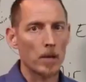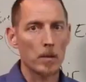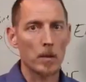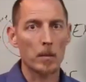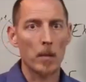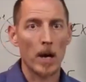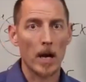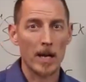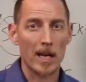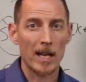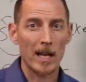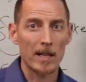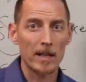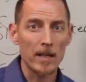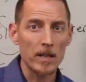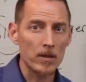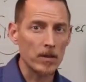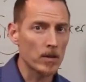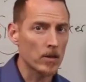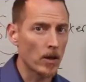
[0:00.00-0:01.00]
your upper body
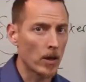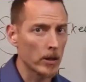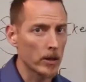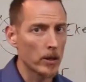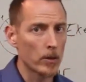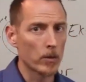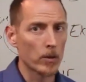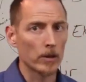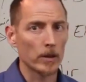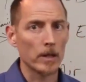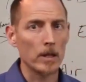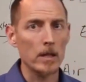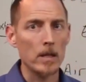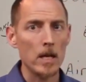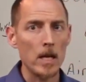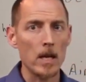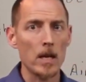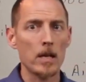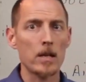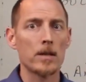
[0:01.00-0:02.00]
and this is all you really
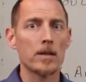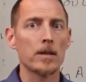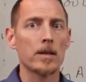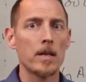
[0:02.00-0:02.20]
need